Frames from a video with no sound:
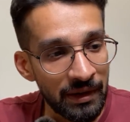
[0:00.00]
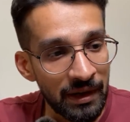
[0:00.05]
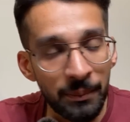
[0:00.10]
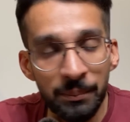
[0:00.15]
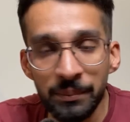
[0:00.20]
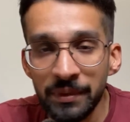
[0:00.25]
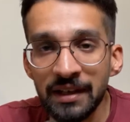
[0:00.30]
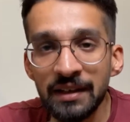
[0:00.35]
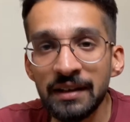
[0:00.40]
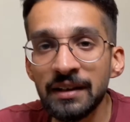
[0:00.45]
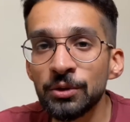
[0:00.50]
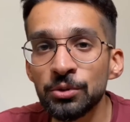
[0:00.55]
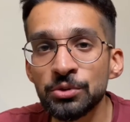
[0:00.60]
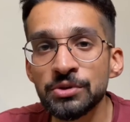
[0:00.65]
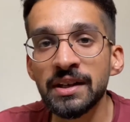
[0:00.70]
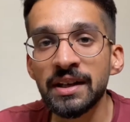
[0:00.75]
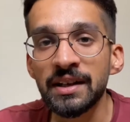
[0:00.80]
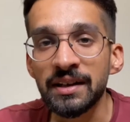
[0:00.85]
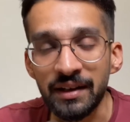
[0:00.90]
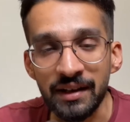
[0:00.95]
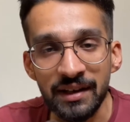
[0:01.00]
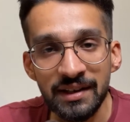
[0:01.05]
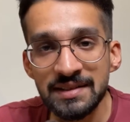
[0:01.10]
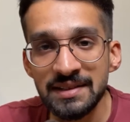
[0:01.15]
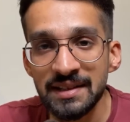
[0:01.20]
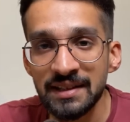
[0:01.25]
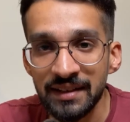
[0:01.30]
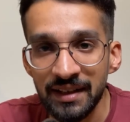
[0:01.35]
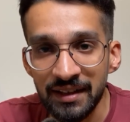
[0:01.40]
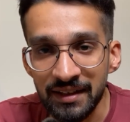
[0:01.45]
completely losing
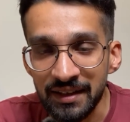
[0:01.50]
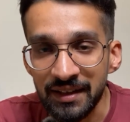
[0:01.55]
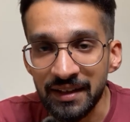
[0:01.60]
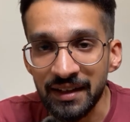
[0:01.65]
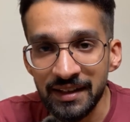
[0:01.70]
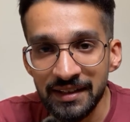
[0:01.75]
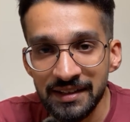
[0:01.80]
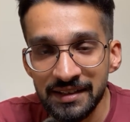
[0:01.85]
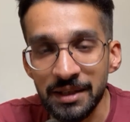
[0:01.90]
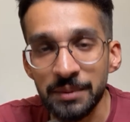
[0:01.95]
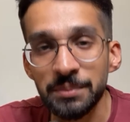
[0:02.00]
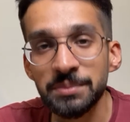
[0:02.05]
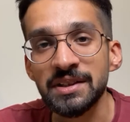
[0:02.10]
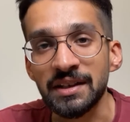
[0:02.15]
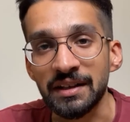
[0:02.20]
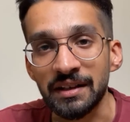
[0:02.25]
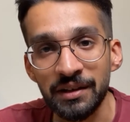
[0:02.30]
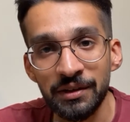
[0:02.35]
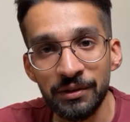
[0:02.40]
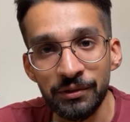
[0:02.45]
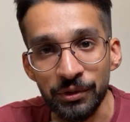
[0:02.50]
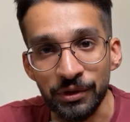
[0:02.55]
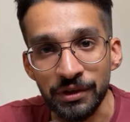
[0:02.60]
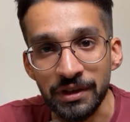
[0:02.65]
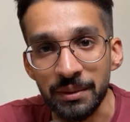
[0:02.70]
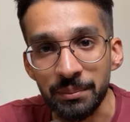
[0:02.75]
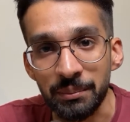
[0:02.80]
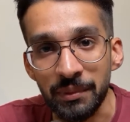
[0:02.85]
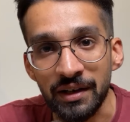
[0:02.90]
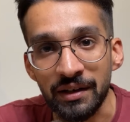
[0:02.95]
interest in that entire subject, for
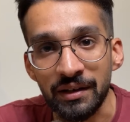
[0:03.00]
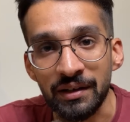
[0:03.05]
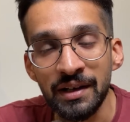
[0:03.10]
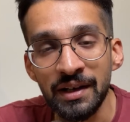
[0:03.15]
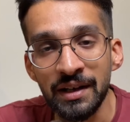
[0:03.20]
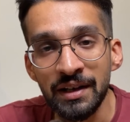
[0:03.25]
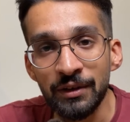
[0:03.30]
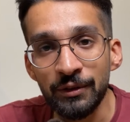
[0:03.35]
that matter,